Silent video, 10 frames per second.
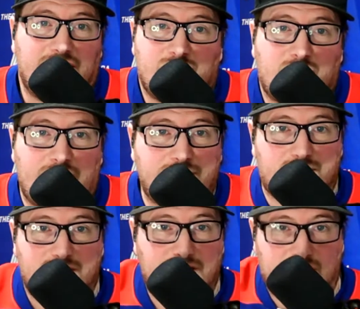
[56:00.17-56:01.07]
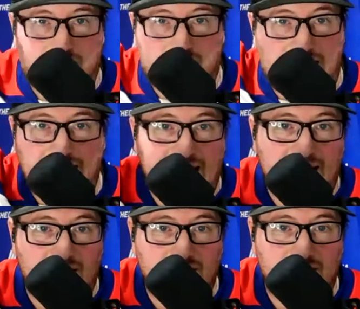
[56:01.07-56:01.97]
They just have a Santa hat
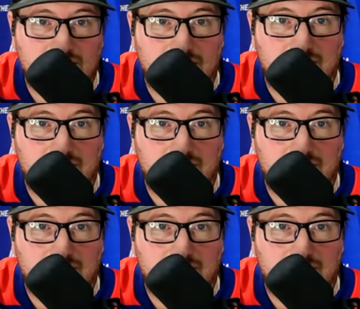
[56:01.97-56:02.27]
on the